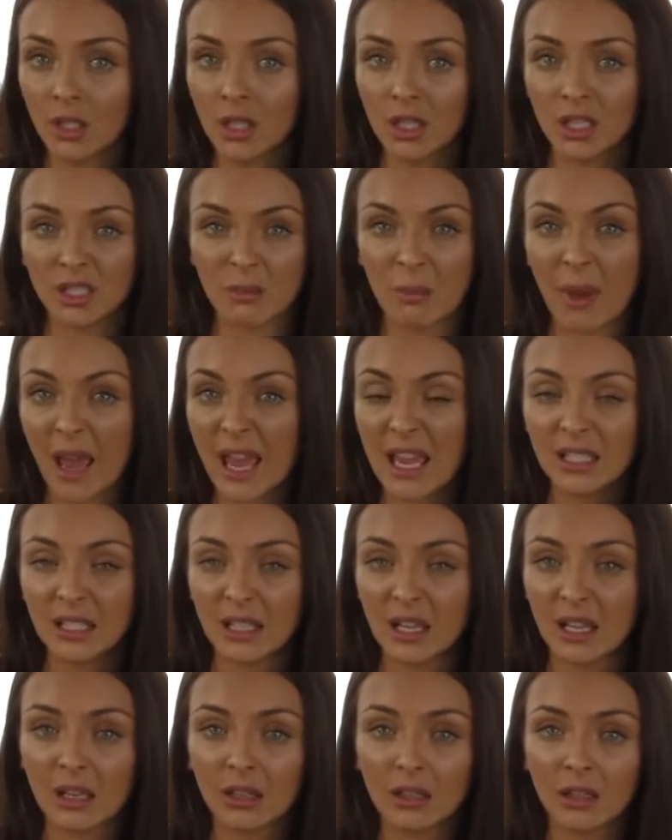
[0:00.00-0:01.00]
It's
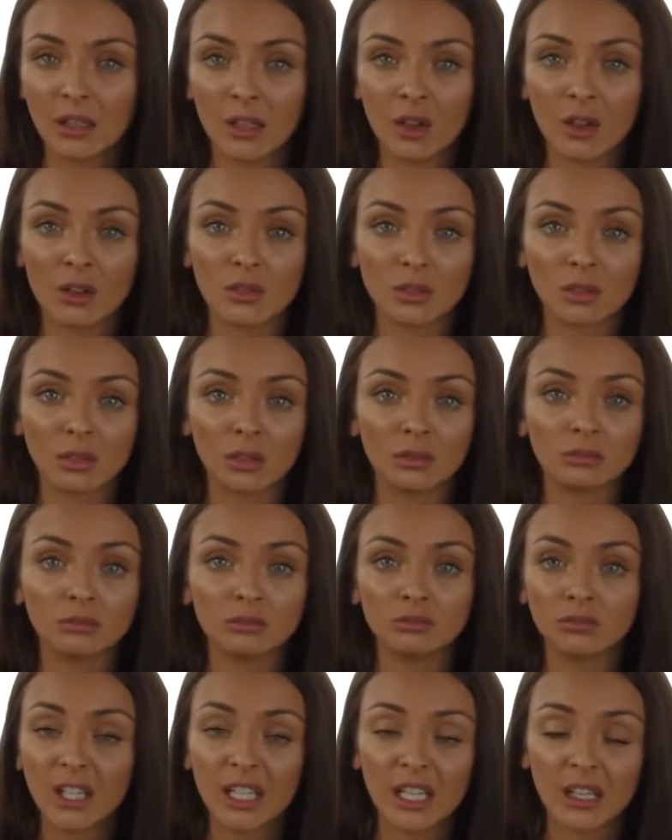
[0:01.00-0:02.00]
amazing, it goes on
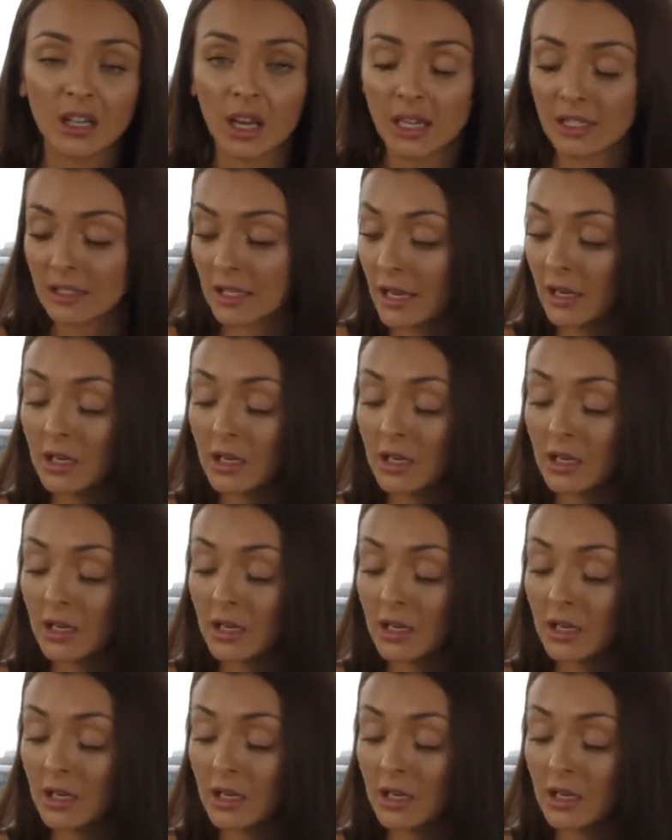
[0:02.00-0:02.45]
really nicely